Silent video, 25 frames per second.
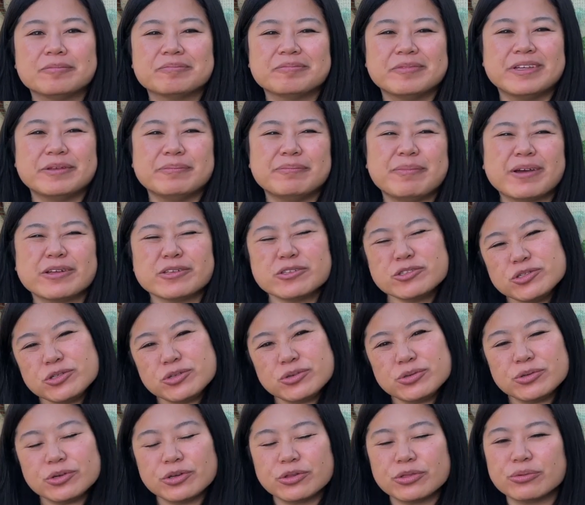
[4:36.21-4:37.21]
in about
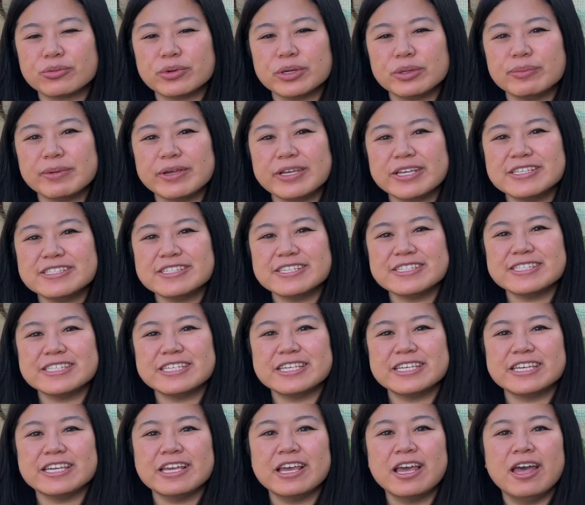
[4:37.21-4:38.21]
2 to 3 weeks to
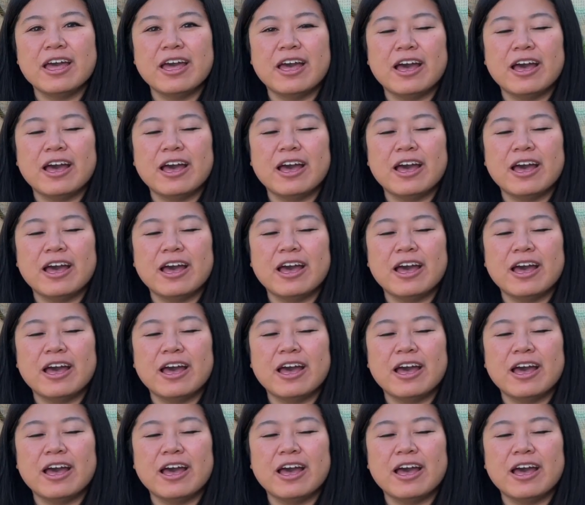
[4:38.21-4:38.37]
see